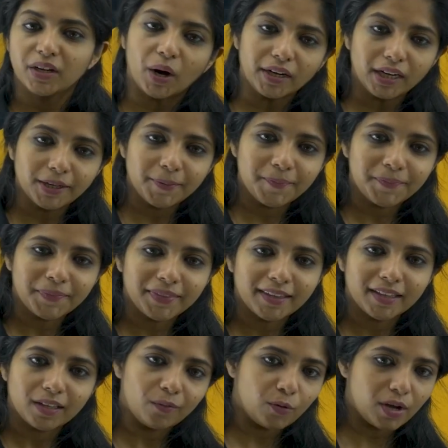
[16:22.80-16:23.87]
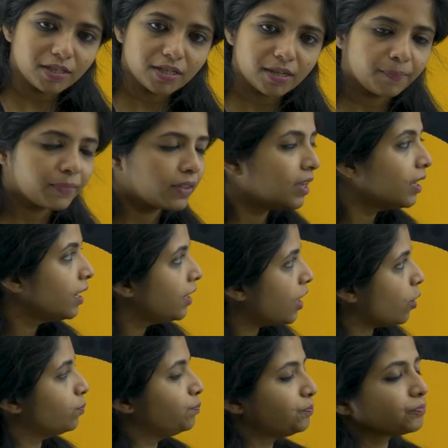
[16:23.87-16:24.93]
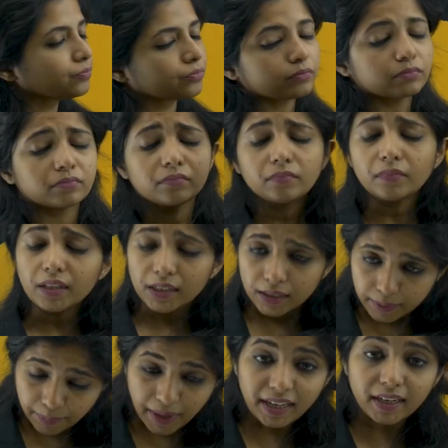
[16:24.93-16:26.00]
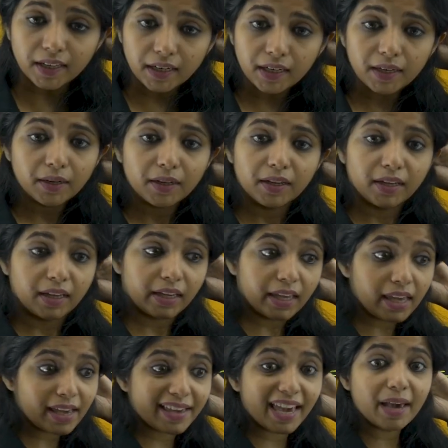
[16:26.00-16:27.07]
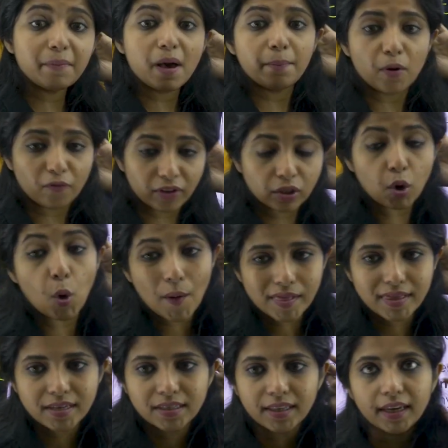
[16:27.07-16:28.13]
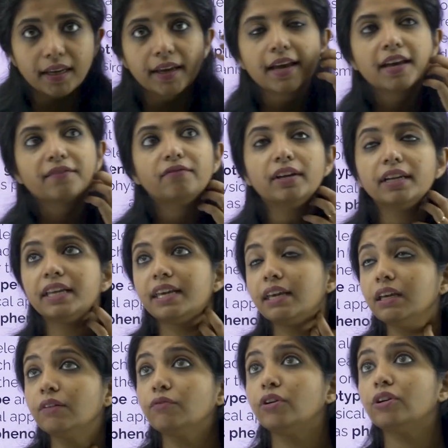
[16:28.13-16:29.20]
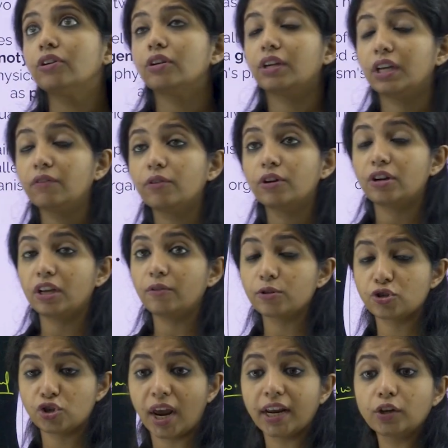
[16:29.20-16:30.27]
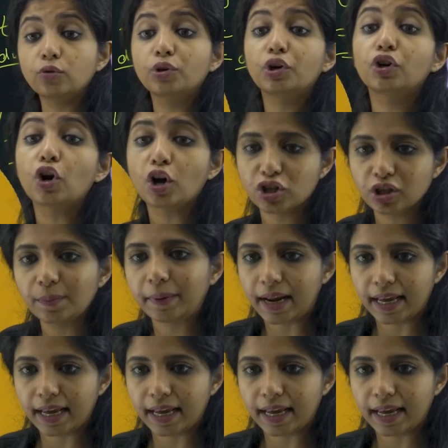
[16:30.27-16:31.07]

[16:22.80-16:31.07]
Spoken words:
Got it? Works? Now, Mendel, he came up with all this thing when he was trying to cross the